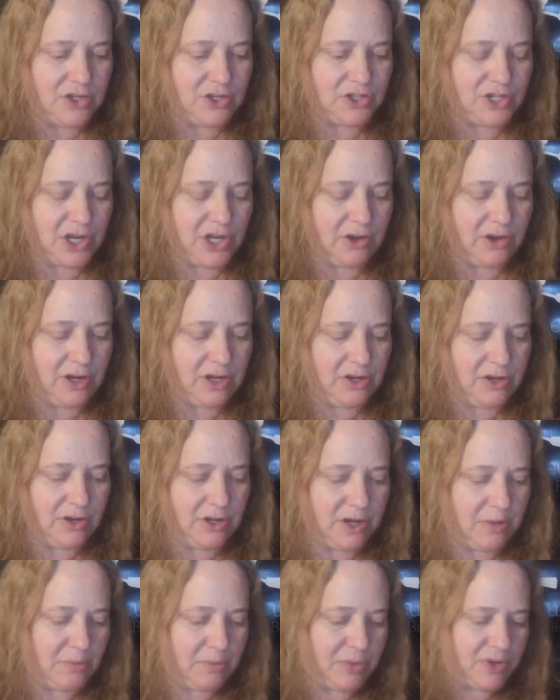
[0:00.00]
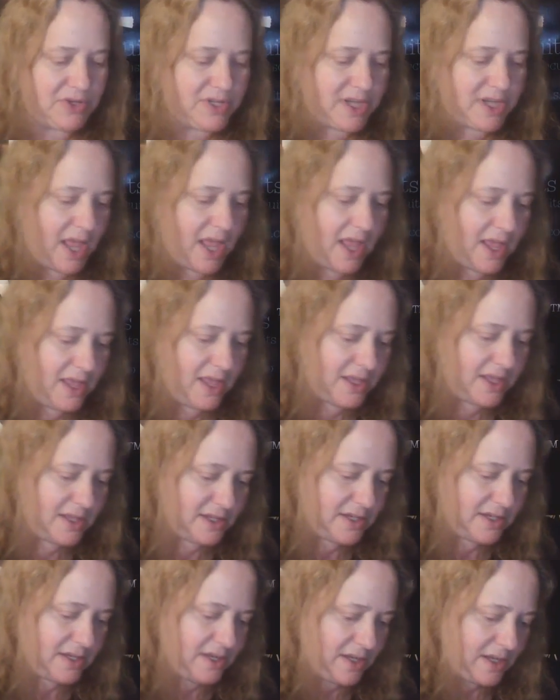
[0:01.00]
Sherry, you're number
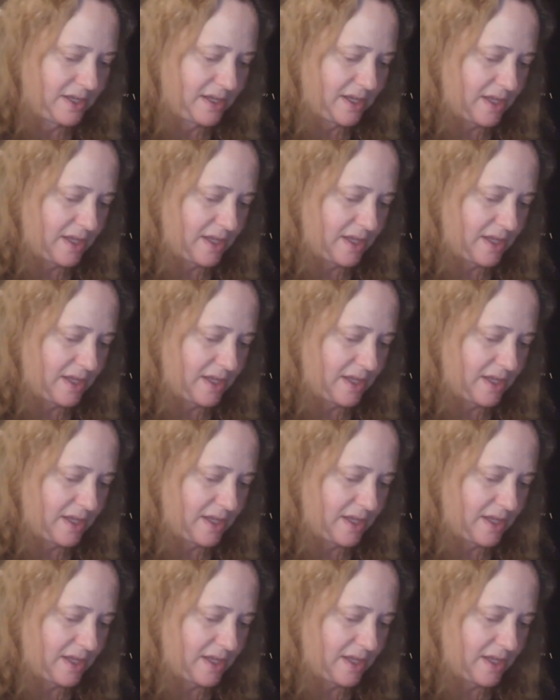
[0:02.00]
10.